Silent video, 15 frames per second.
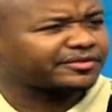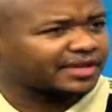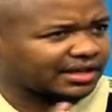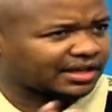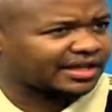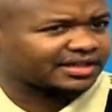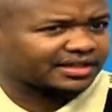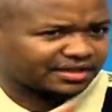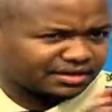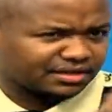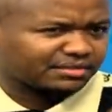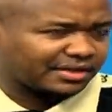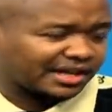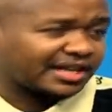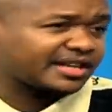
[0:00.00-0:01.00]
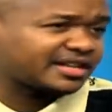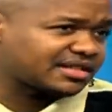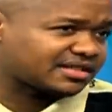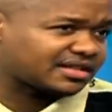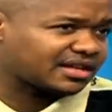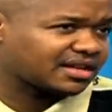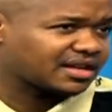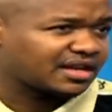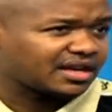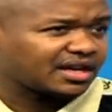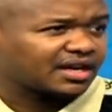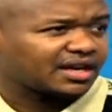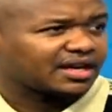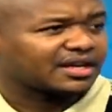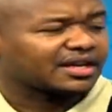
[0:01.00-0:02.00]
like in ladies, eh?
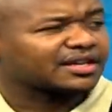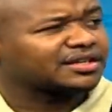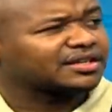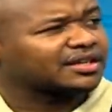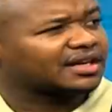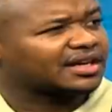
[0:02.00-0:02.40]
Yani,